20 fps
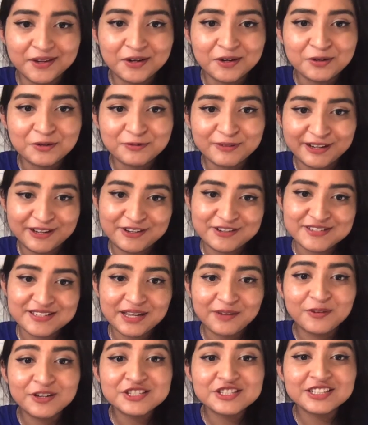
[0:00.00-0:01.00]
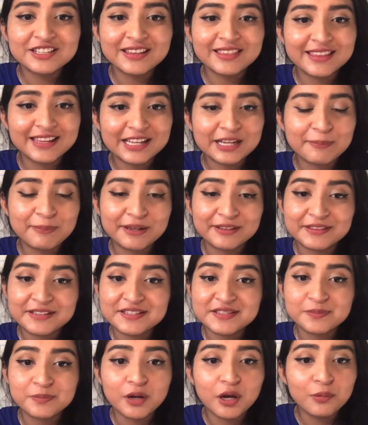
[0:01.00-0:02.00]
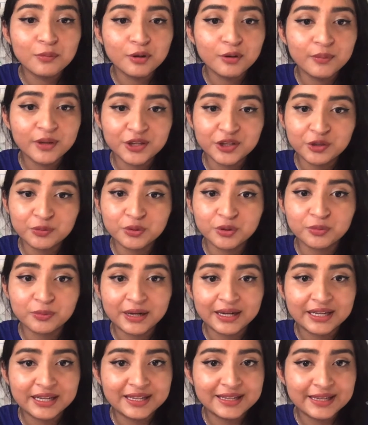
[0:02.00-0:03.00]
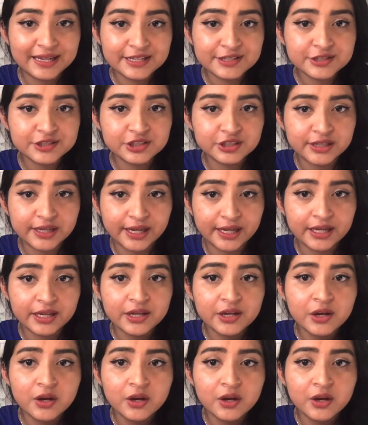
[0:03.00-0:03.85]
Writers, I want you to think about the small moment you were writing yesterday,